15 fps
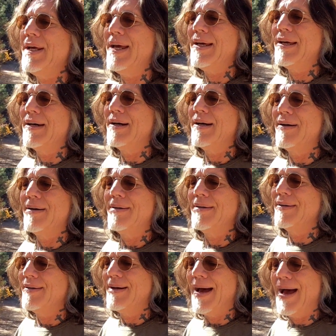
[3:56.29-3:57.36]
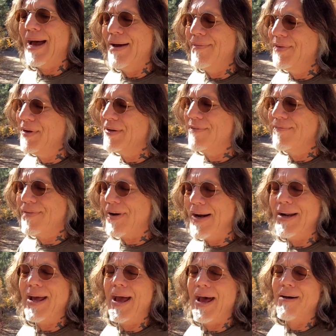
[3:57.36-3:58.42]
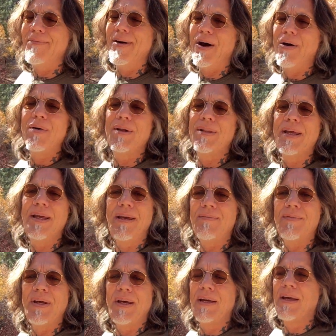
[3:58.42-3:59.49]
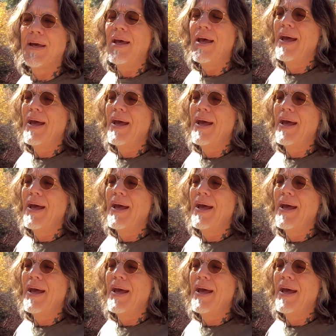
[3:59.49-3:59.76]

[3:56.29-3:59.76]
take if you can find a half hour in the evening,